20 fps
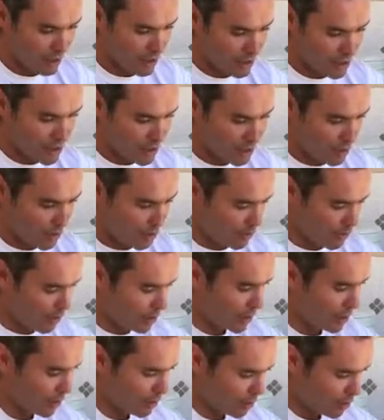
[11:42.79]
So
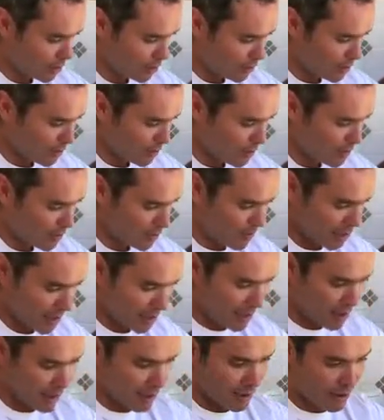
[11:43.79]
what I do
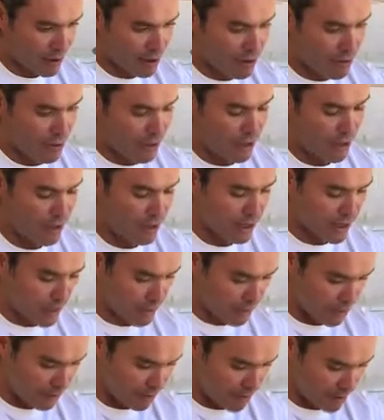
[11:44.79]
now, I squeeze some
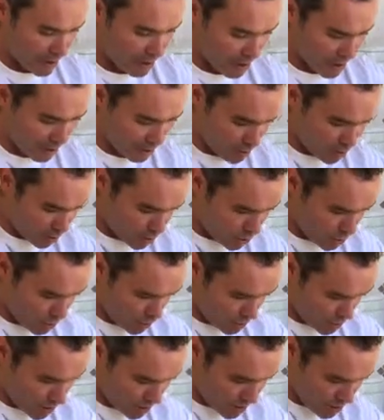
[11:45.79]
of the lemon
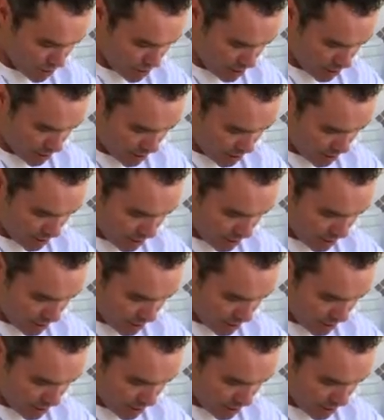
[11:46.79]
juice